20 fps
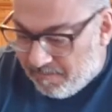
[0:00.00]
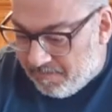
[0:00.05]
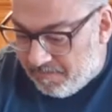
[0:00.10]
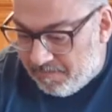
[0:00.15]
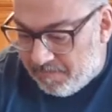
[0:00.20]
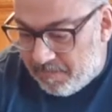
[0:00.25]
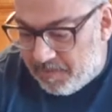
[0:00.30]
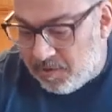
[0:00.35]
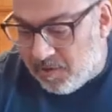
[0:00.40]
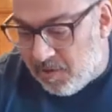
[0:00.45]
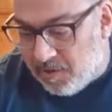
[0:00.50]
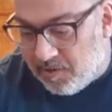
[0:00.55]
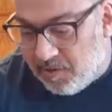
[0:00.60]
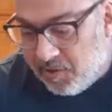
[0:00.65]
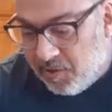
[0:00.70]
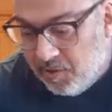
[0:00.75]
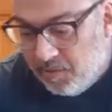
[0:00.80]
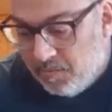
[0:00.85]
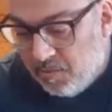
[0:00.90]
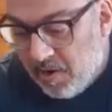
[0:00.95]
It's not
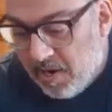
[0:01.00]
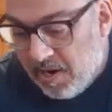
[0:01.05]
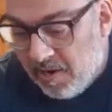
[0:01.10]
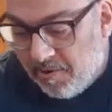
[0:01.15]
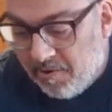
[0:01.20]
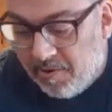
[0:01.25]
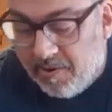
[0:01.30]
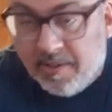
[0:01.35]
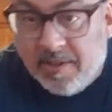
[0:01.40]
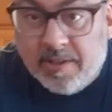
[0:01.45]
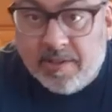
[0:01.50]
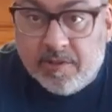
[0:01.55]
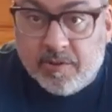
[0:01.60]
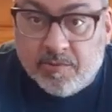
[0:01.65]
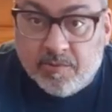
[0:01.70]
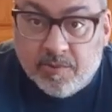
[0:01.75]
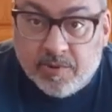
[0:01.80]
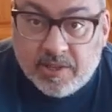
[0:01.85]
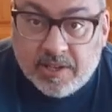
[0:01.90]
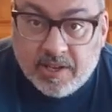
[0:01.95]
too brown or anything. They're
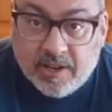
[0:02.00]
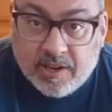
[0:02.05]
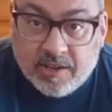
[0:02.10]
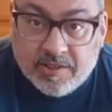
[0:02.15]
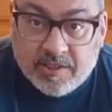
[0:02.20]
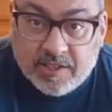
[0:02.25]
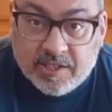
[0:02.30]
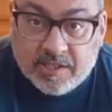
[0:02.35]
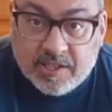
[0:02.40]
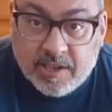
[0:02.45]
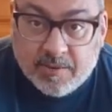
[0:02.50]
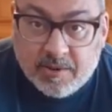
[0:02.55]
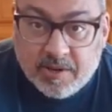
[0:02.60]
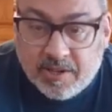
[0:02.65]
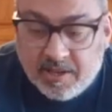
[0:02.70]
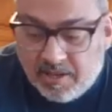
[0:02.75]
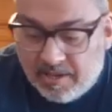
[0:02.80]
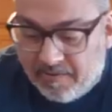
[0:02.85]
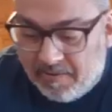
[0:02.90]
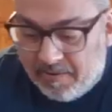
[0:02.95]
really hot. They just came out of the oven.